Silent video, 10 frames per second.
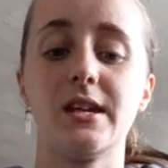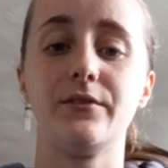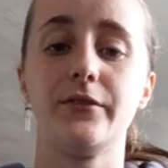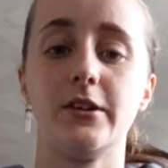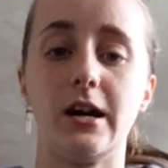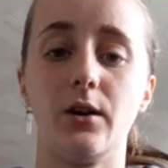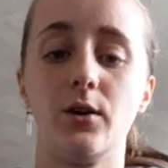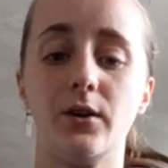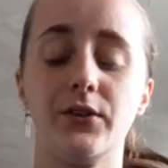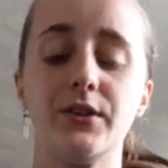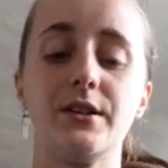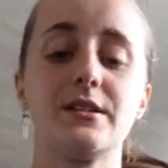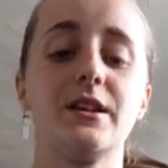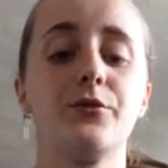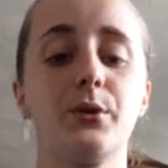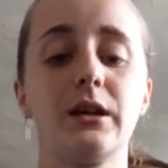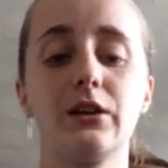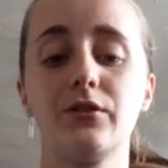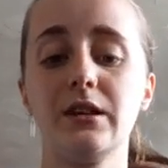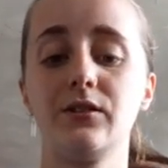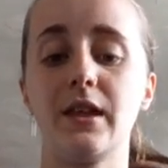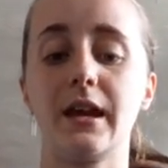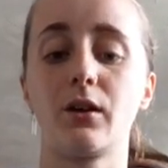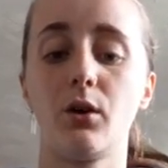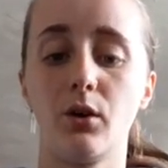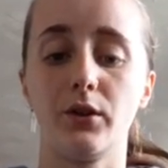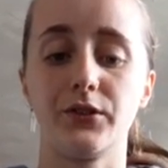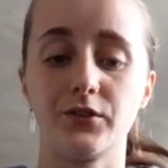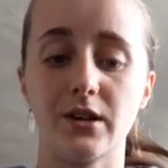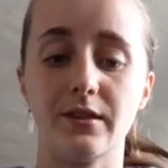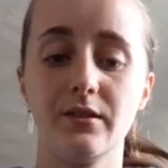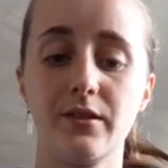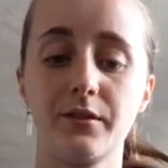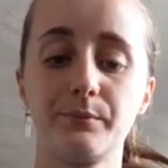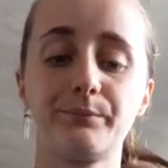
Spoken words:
for our horses. If we increase their core strength